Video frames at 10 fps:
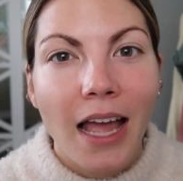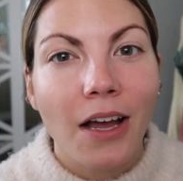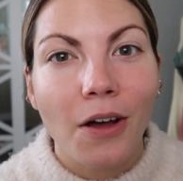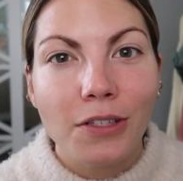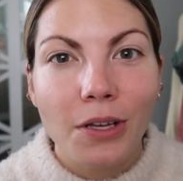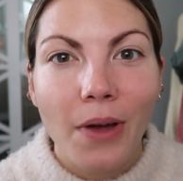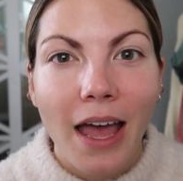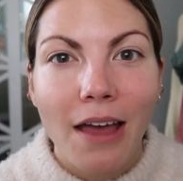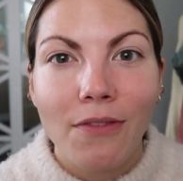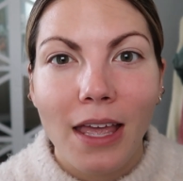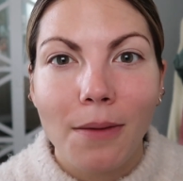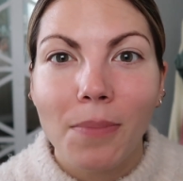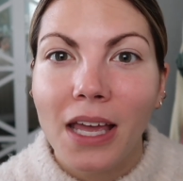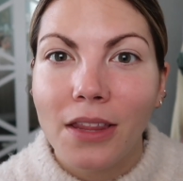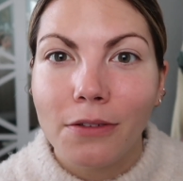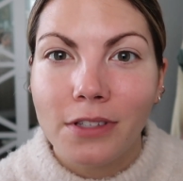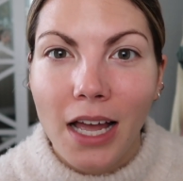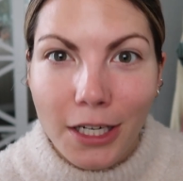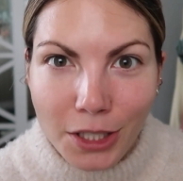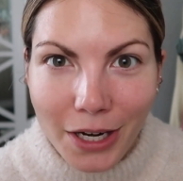I also have a Pan Those
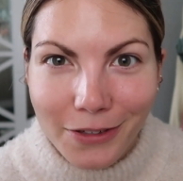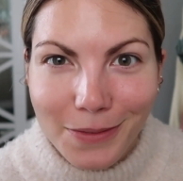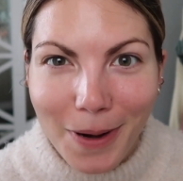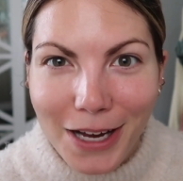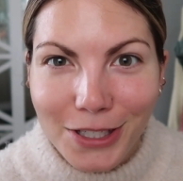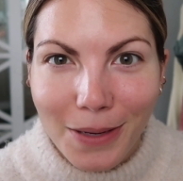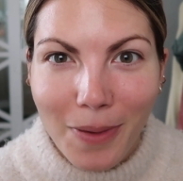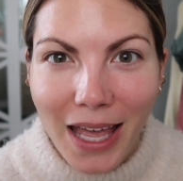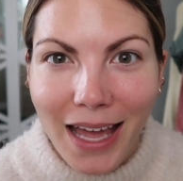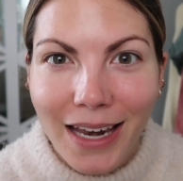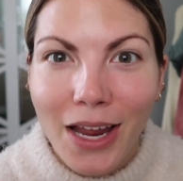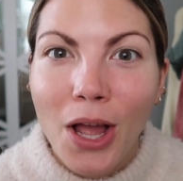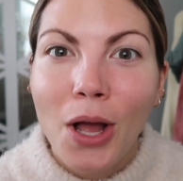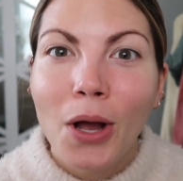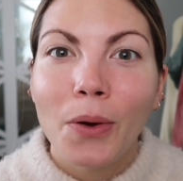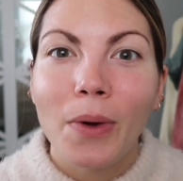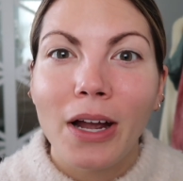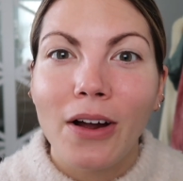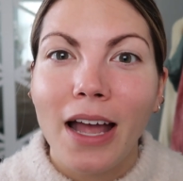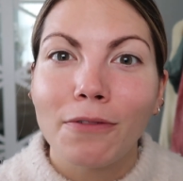Eyeshadows project pan
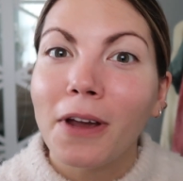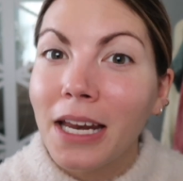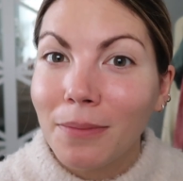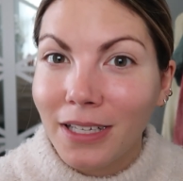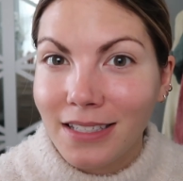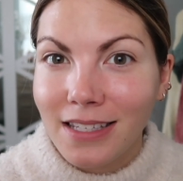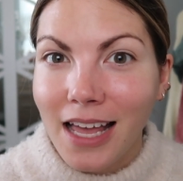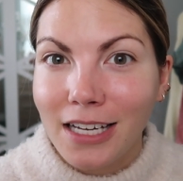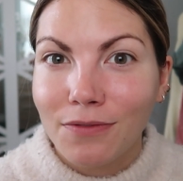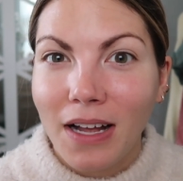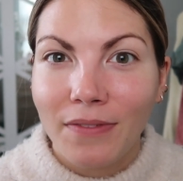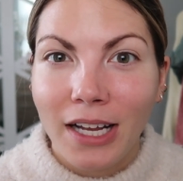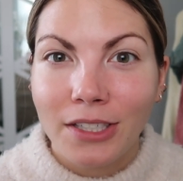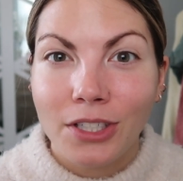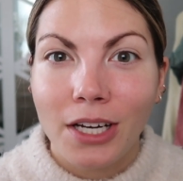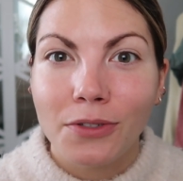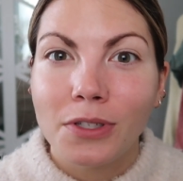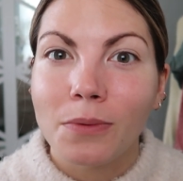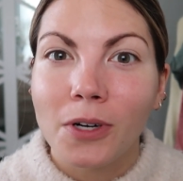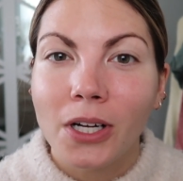where I randomly select 5 eyeshadows
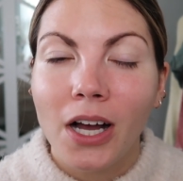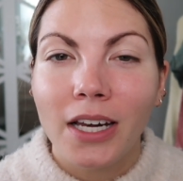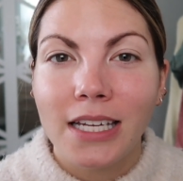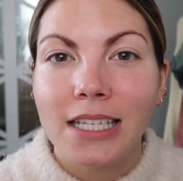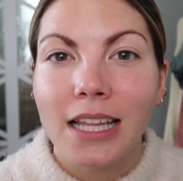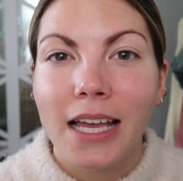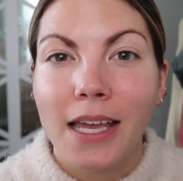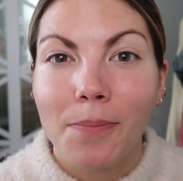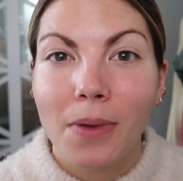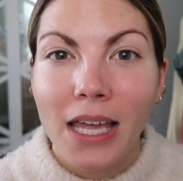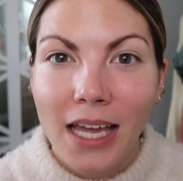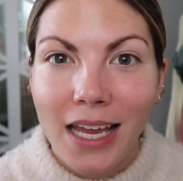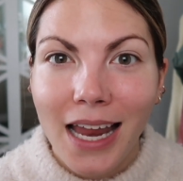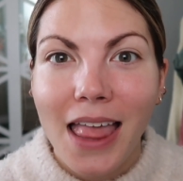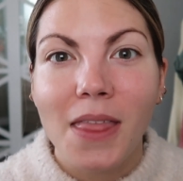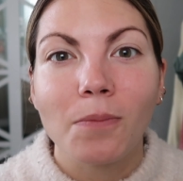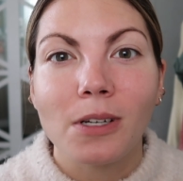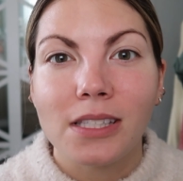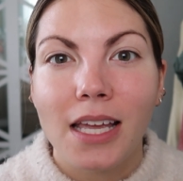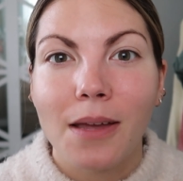to work on until I hit pan, and then
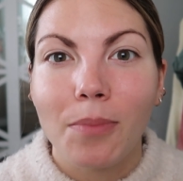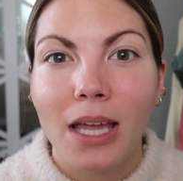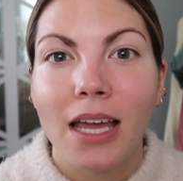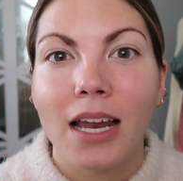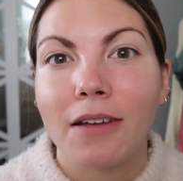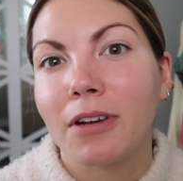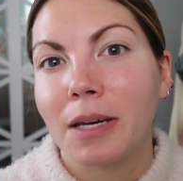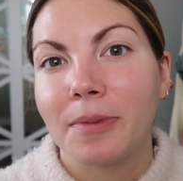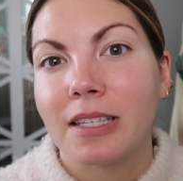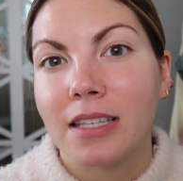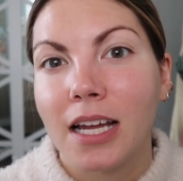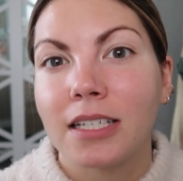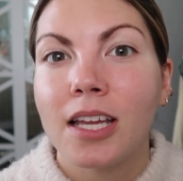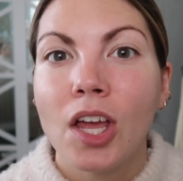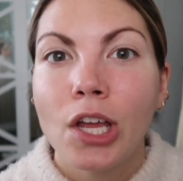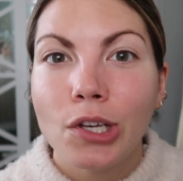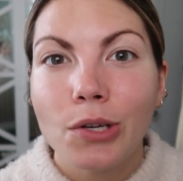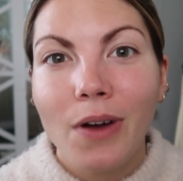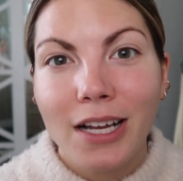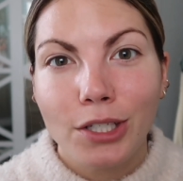once I hit pan, I randomly select
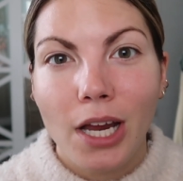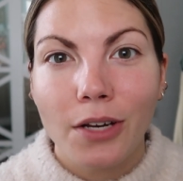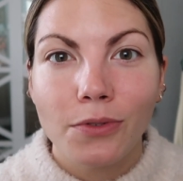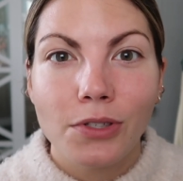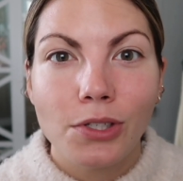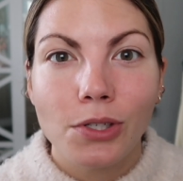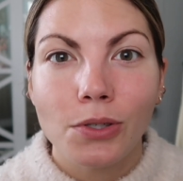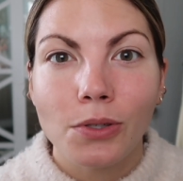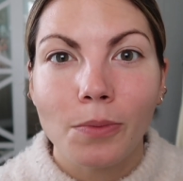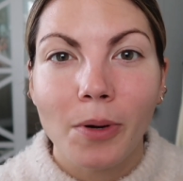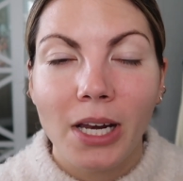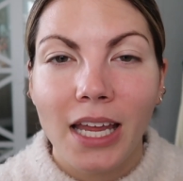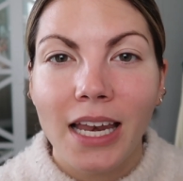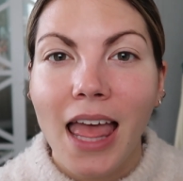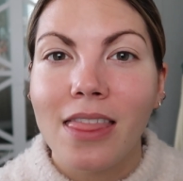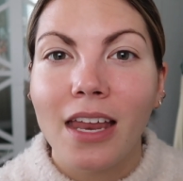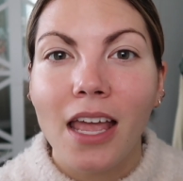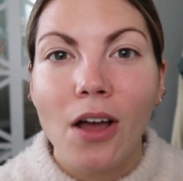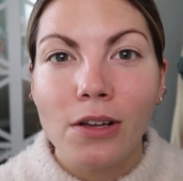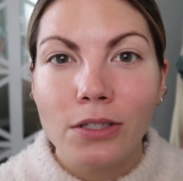new eyeshadows to put in. And then
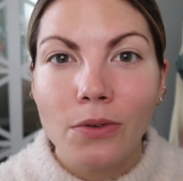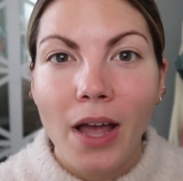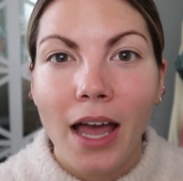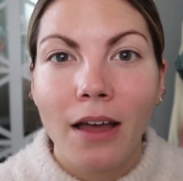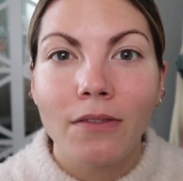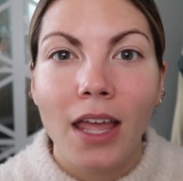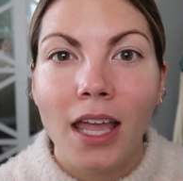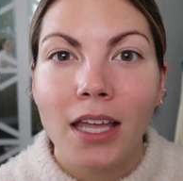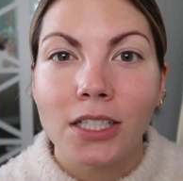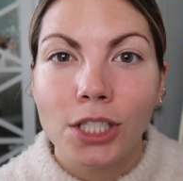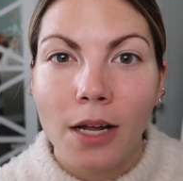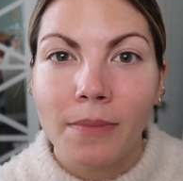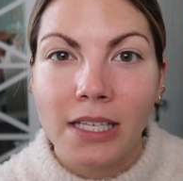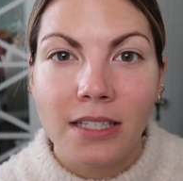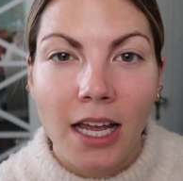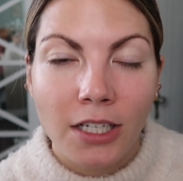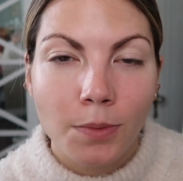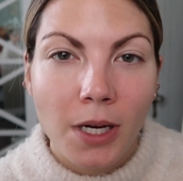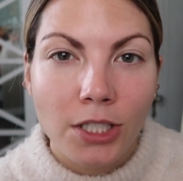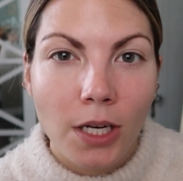I also have a Shop My
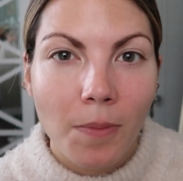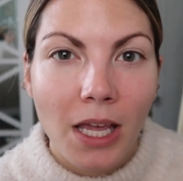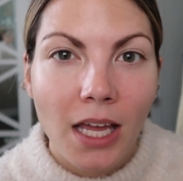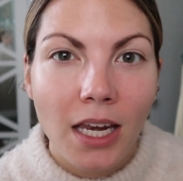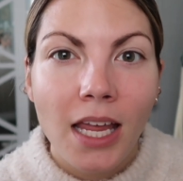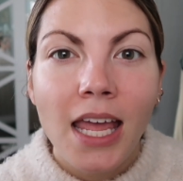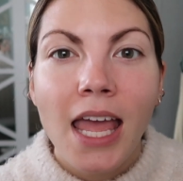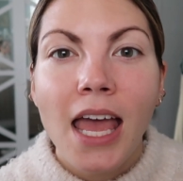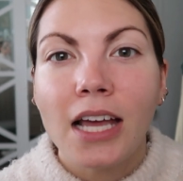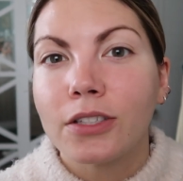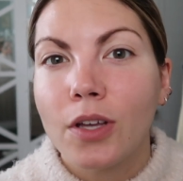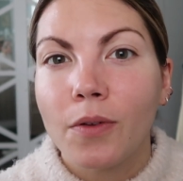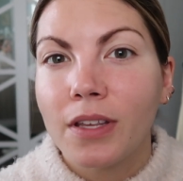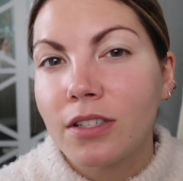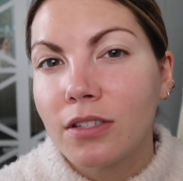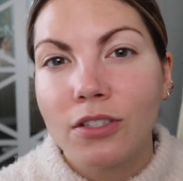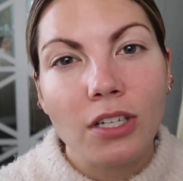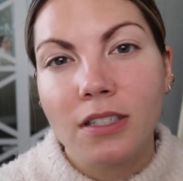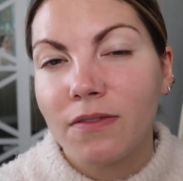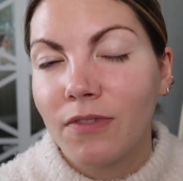Stash project pan, and so this is
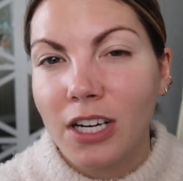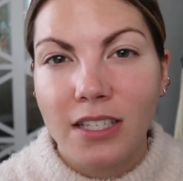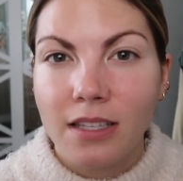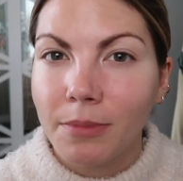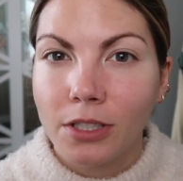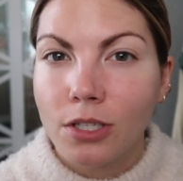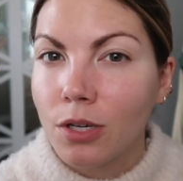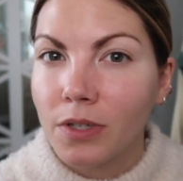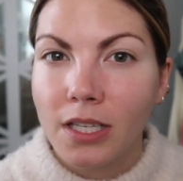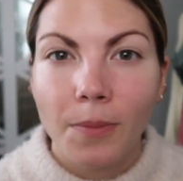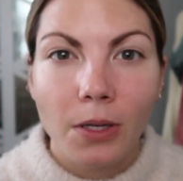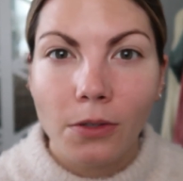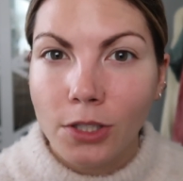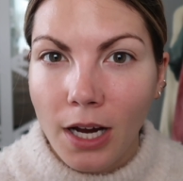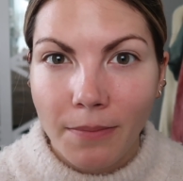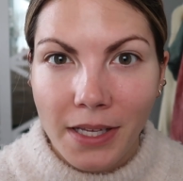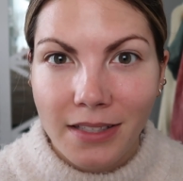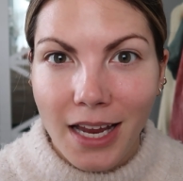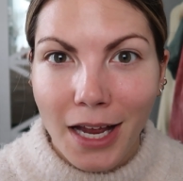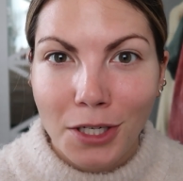just very similar to a typical Shop My
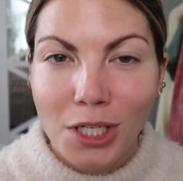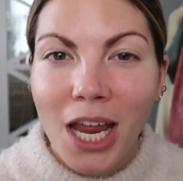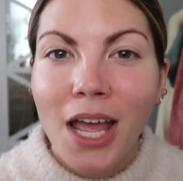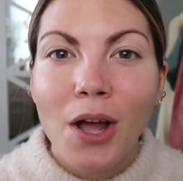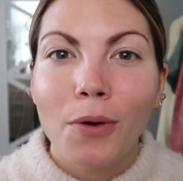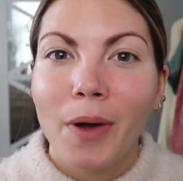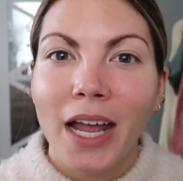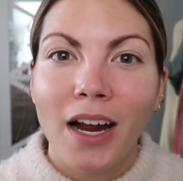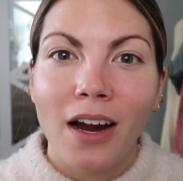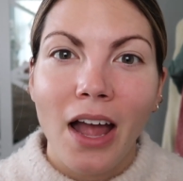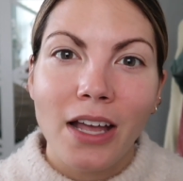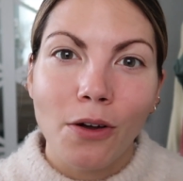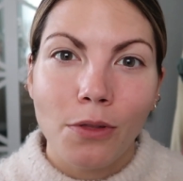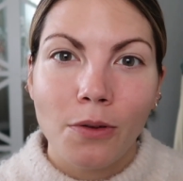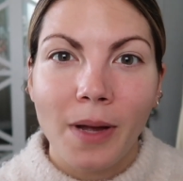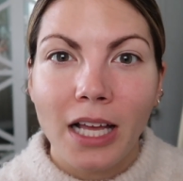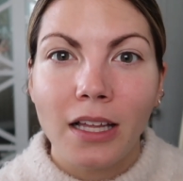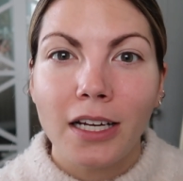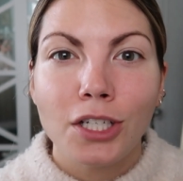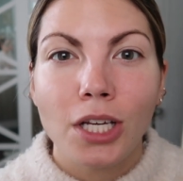Stash where I go through my
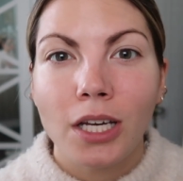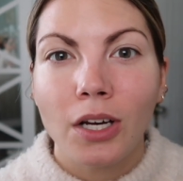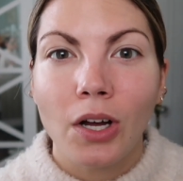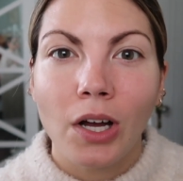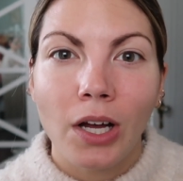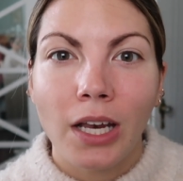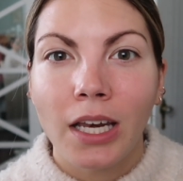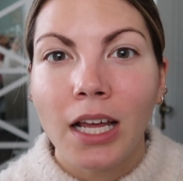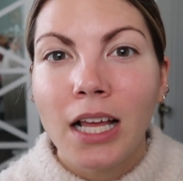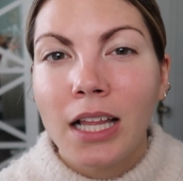collection on